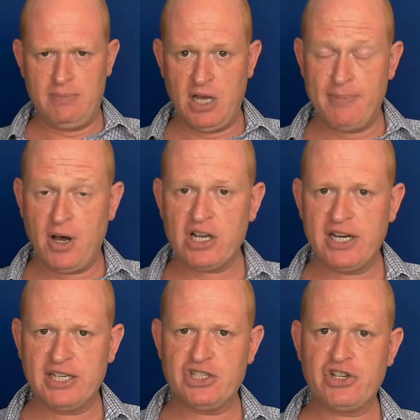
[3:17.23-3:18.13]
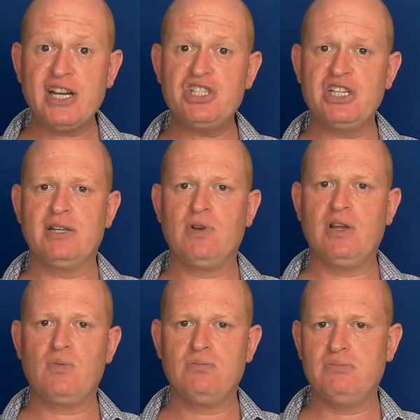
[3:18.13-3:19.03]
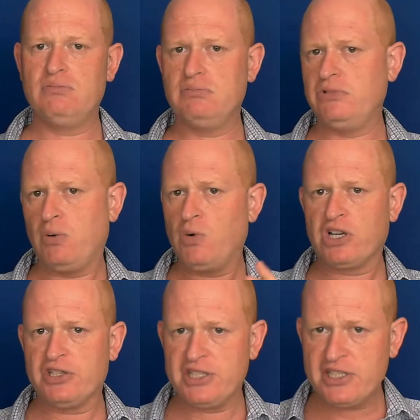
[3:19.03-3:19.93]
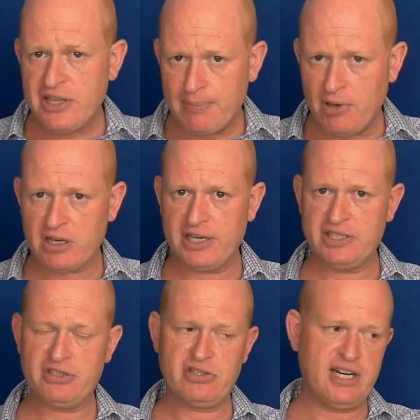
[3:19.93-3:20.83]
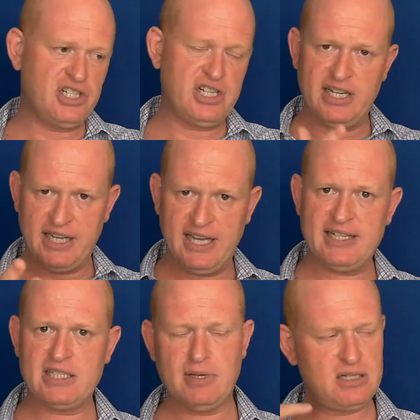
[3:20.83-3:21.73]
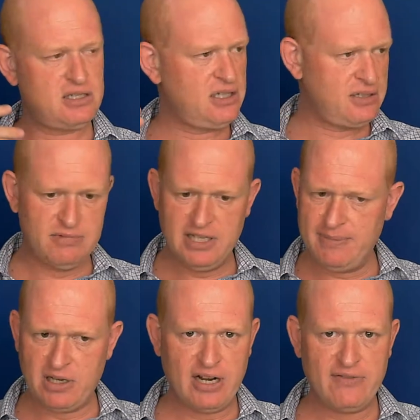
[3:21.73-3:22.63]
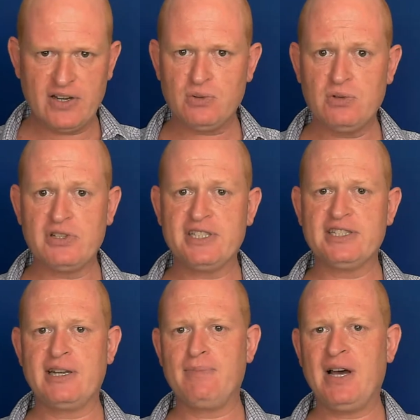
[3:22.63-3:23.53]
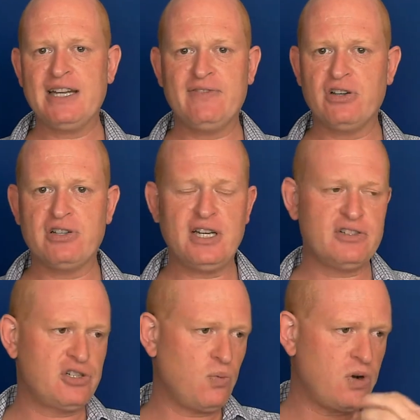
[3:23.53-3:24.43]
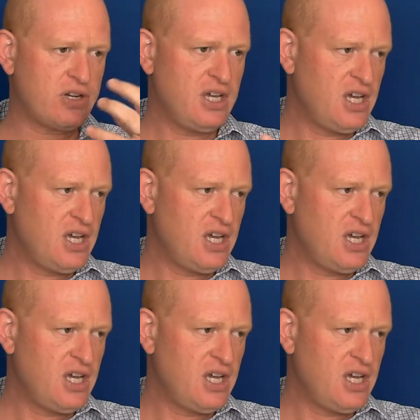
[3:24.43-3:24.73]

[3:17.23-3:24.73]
marketing strategy and what goes into that marketing strategy. And again, it's about, demographics, all those things. And it might even go down to what